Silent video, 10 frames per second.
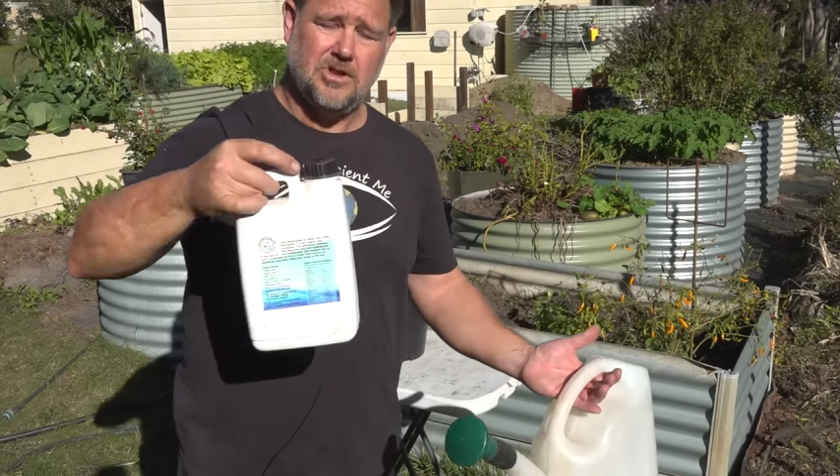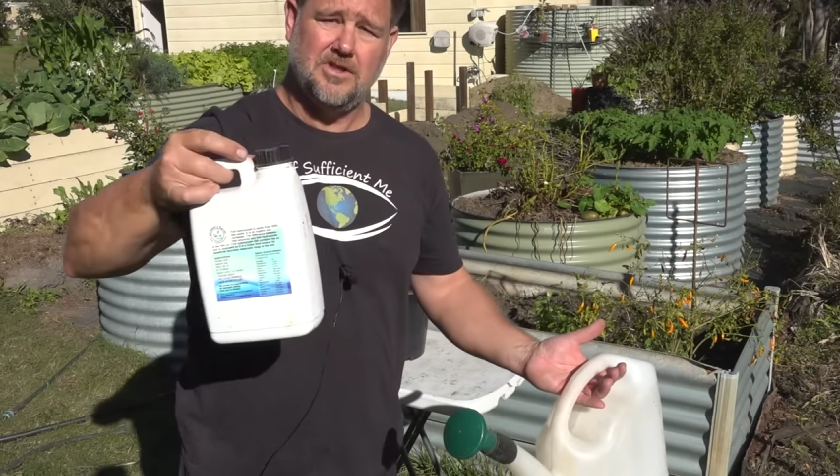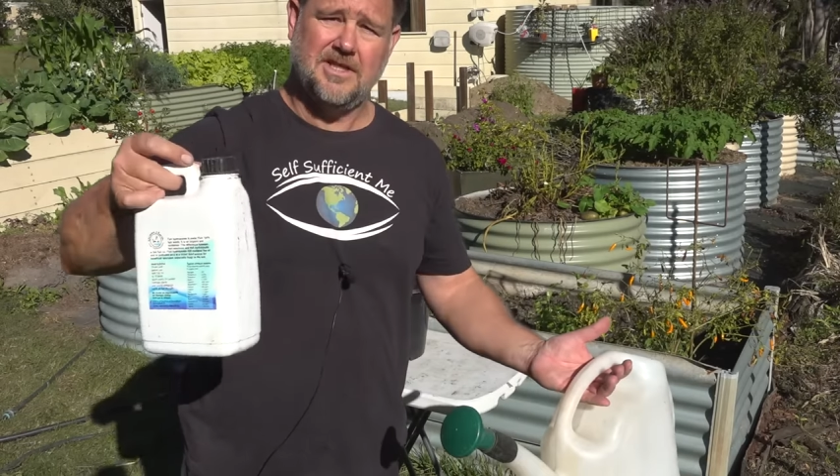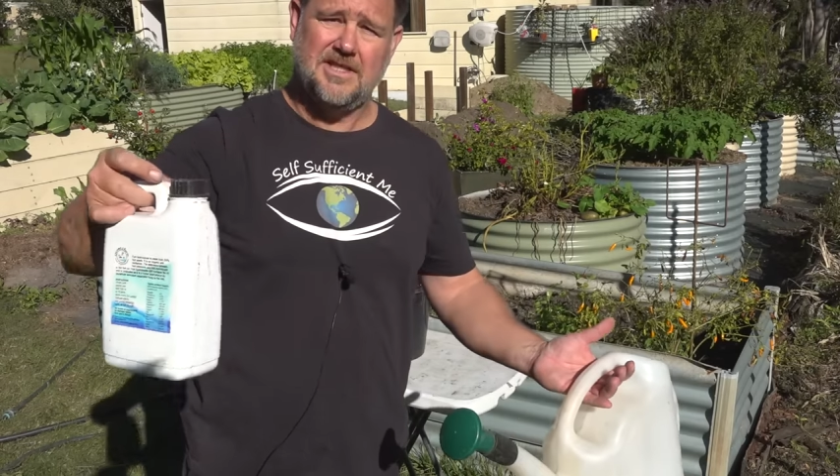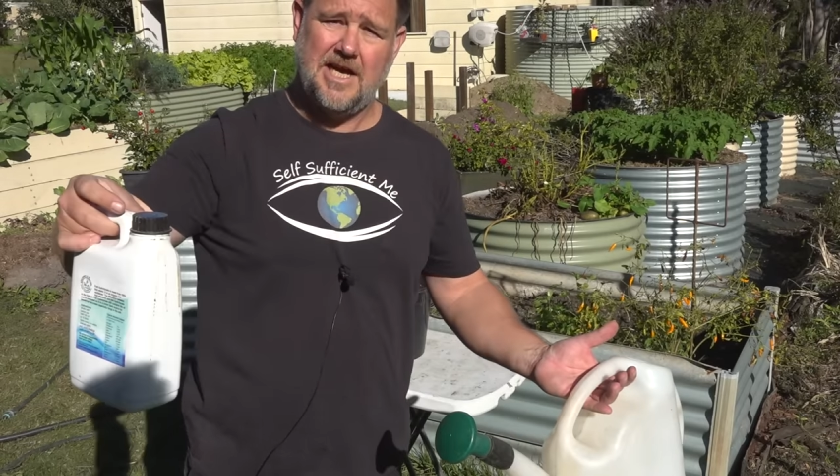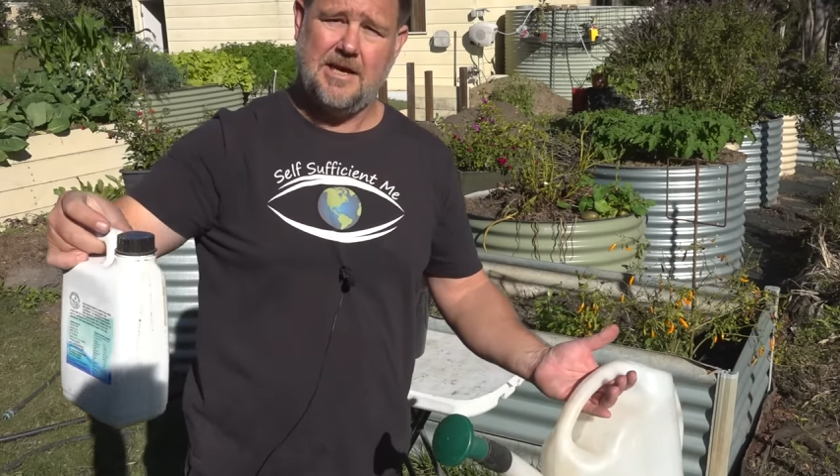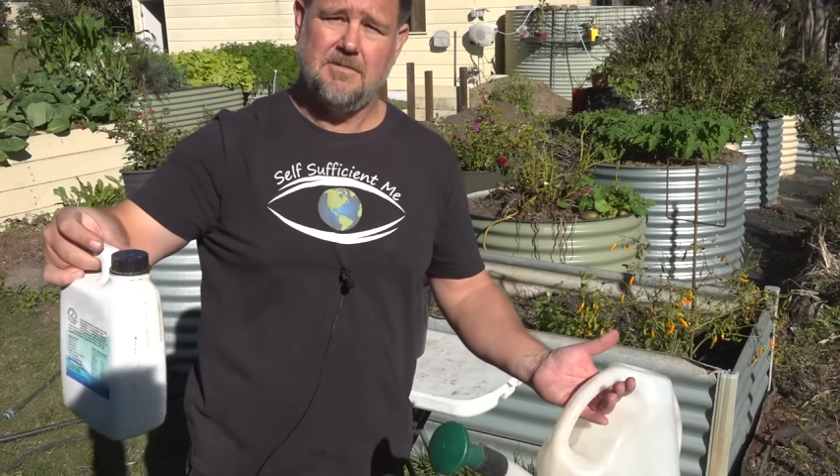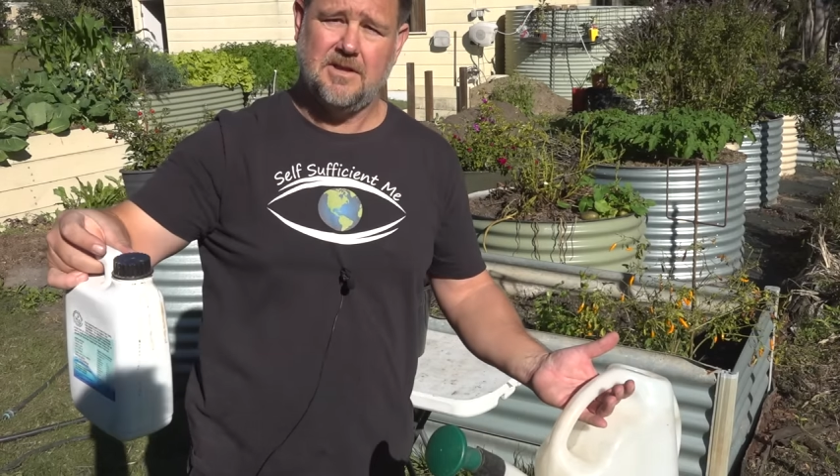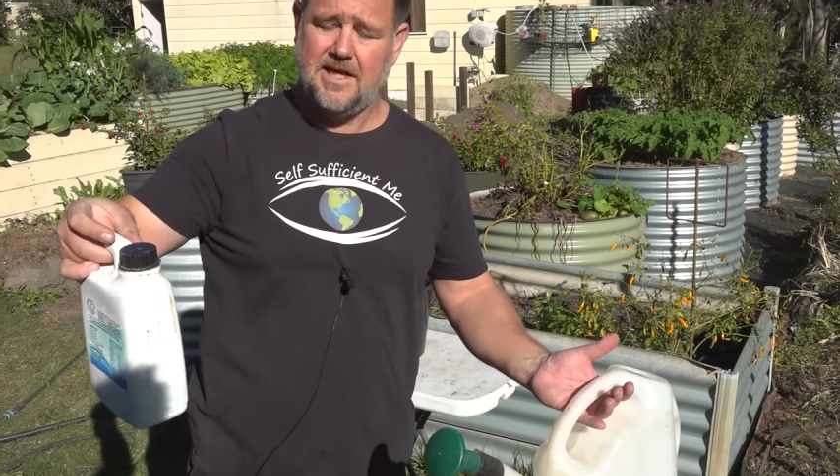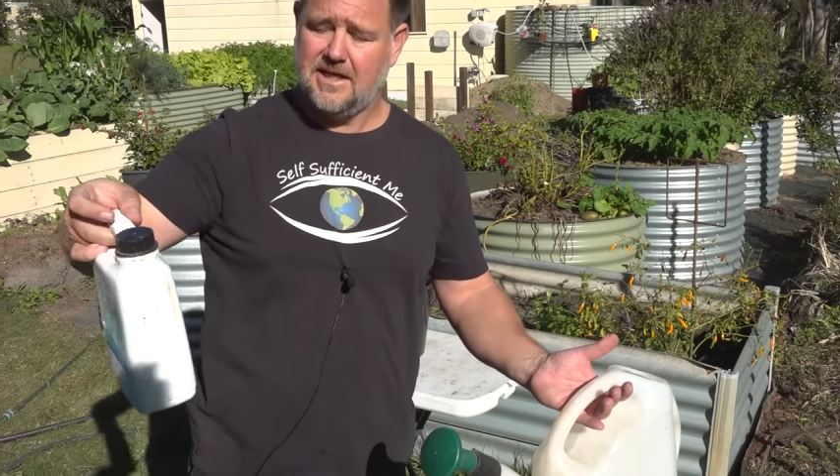Do the same
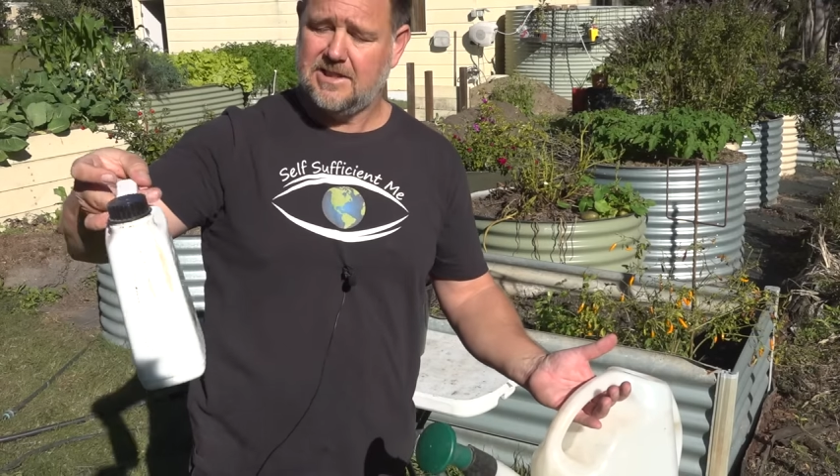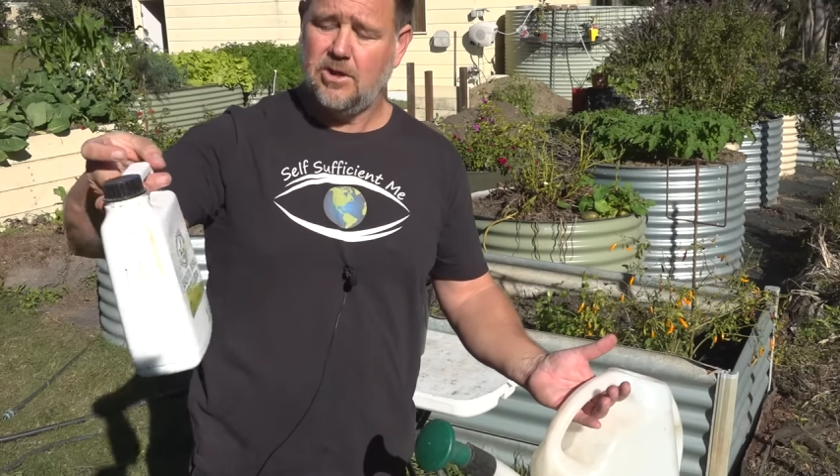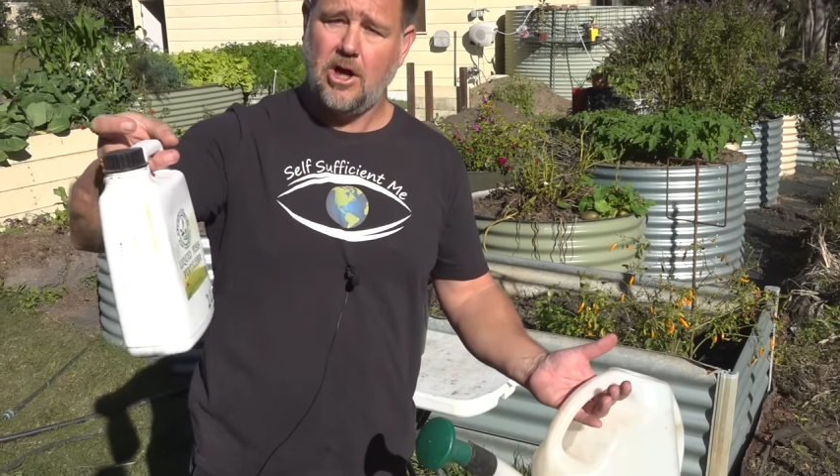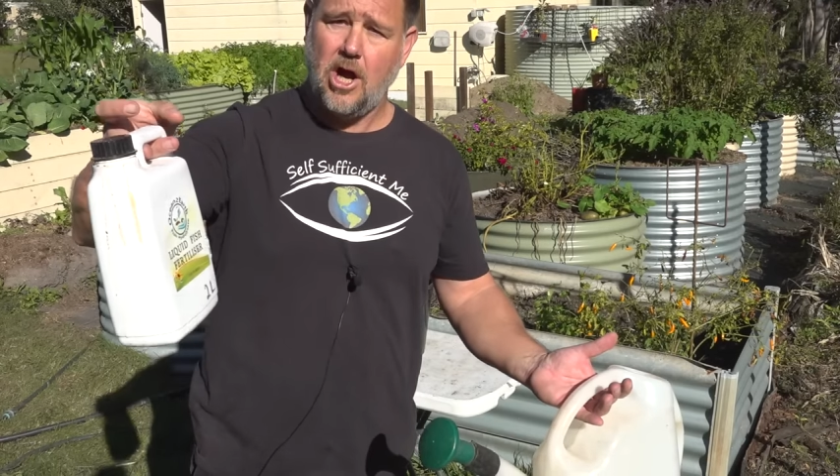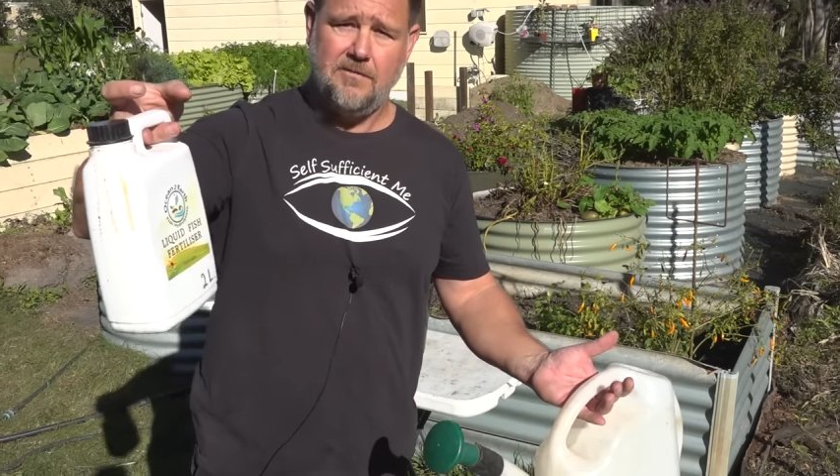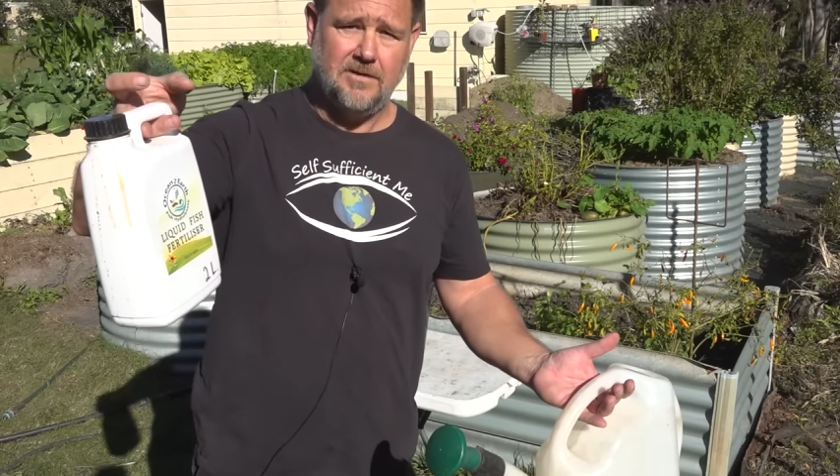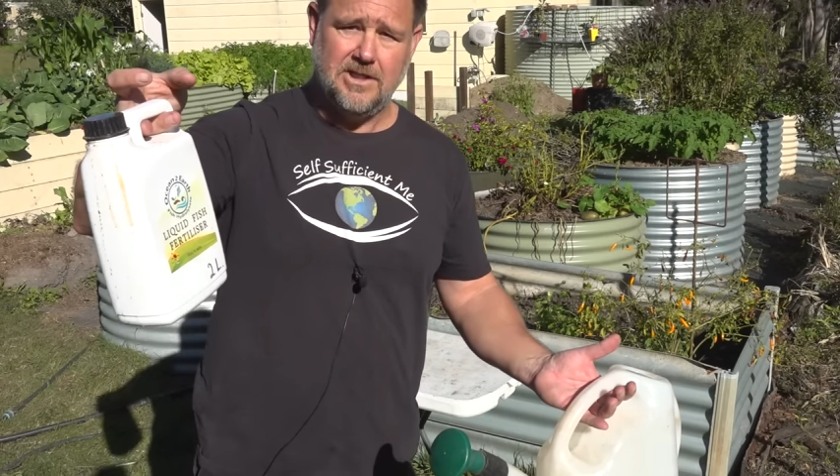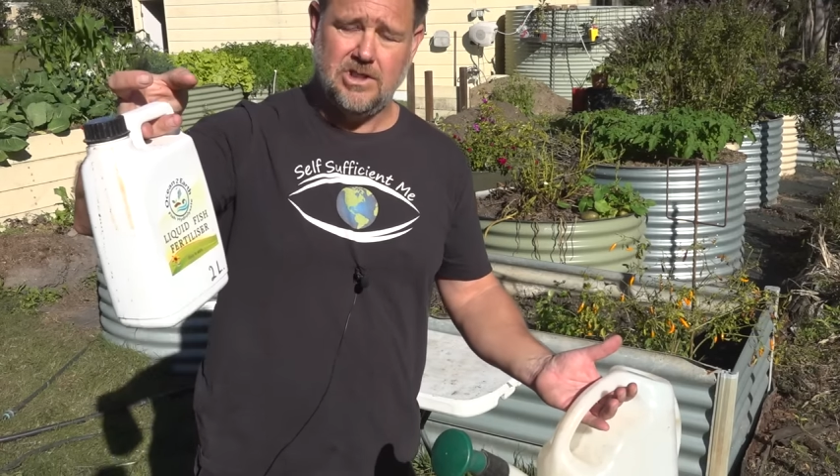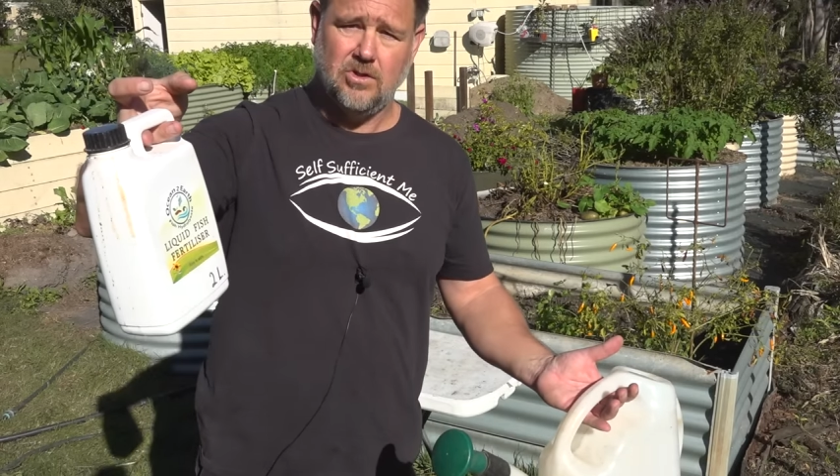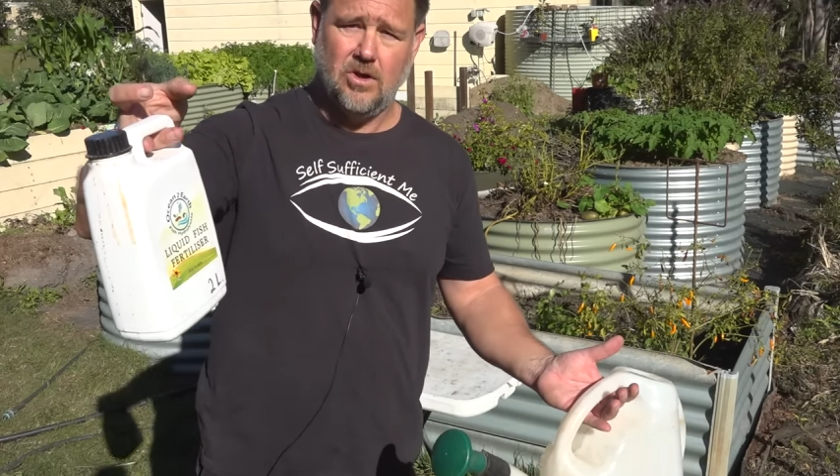thing, it's not overly
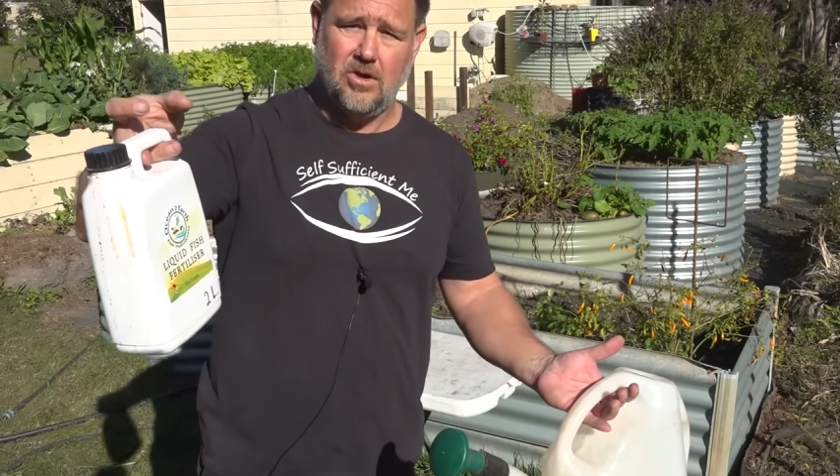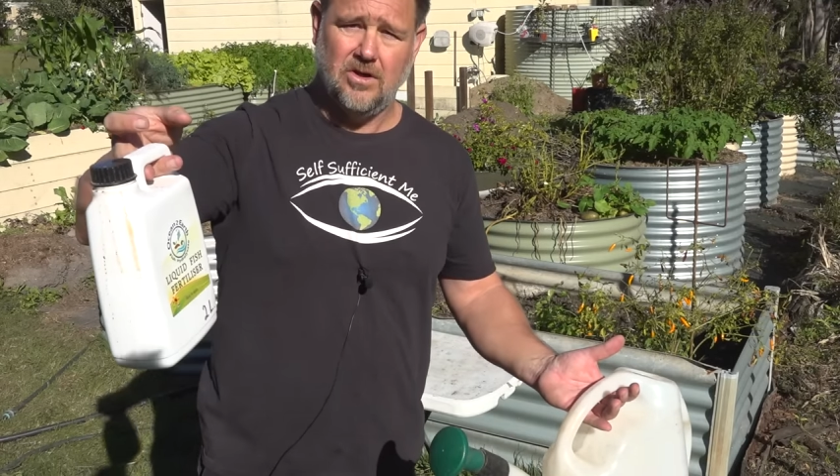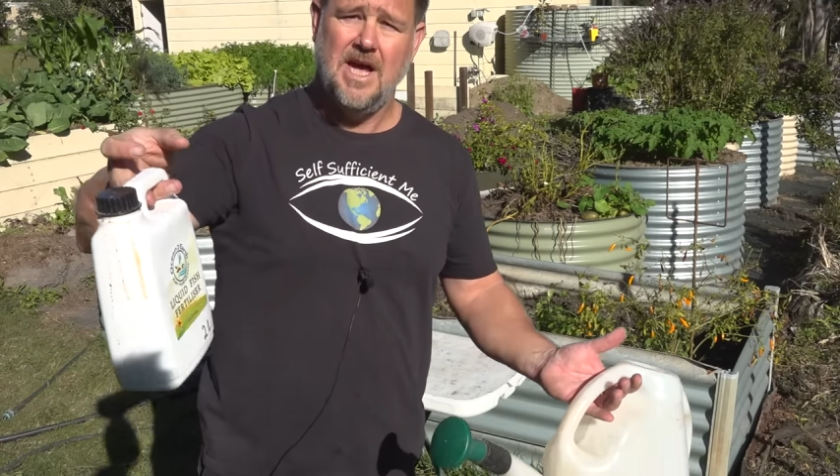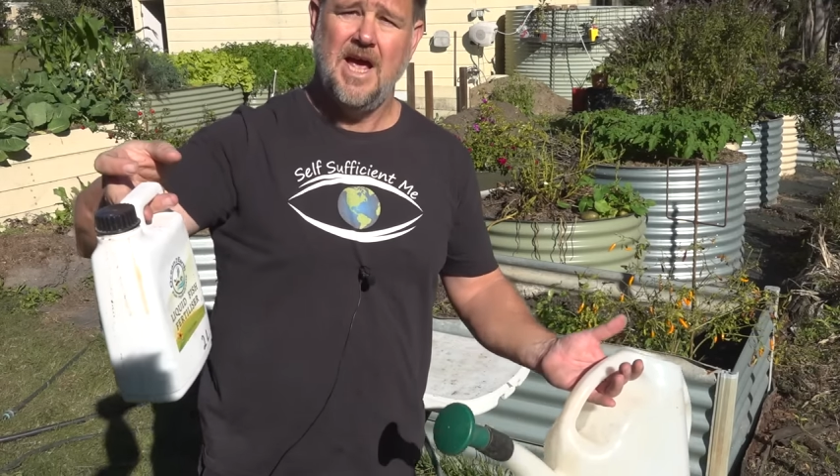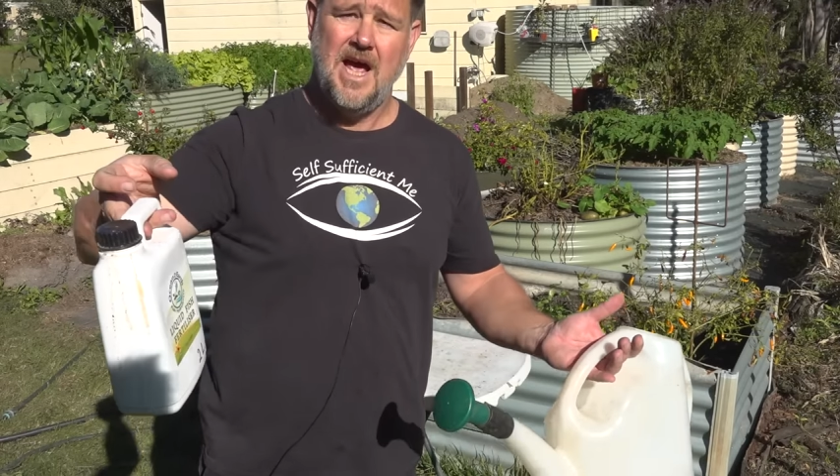strong